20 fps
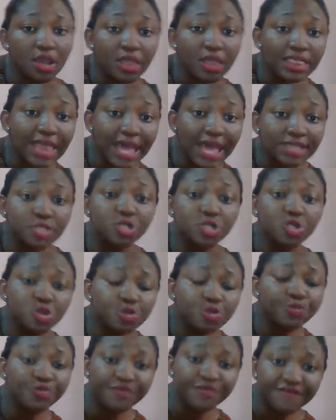Last two
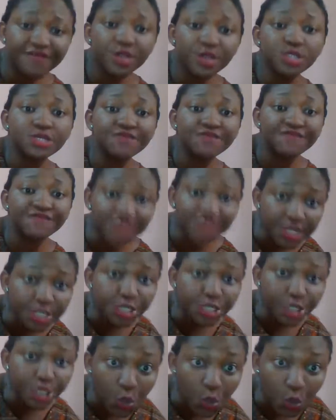previous
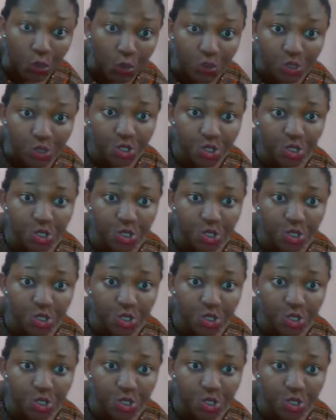videos.